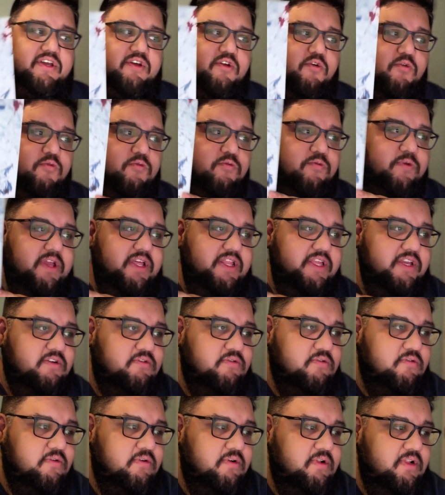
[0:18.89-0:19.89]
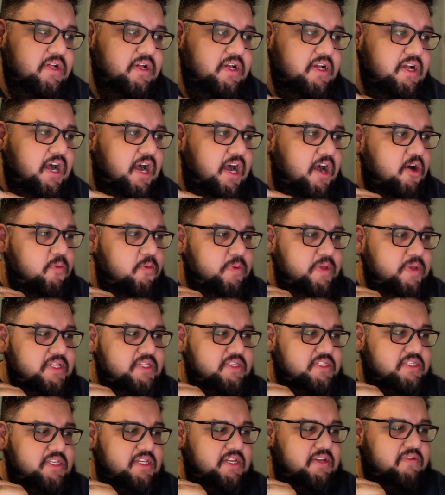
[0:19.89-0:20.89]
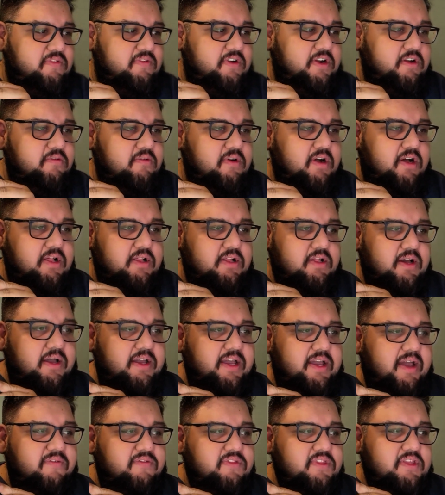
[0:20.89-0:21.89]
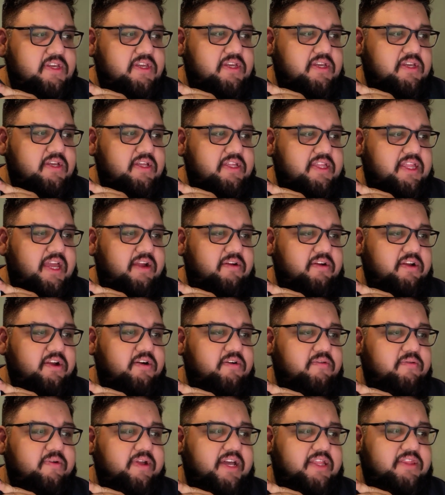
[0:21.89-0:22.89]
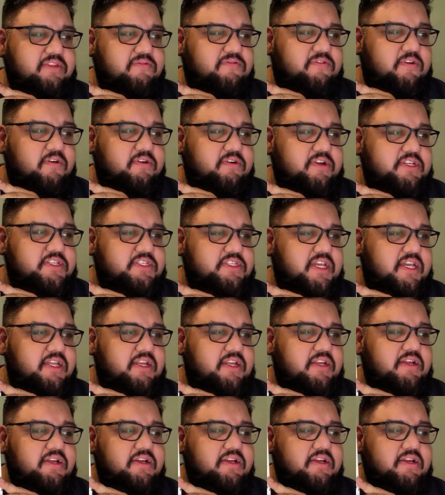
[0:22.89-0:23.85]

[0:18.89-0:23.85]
Really cool. I hope you can see it very well. I have the, there we go. We got the focus in.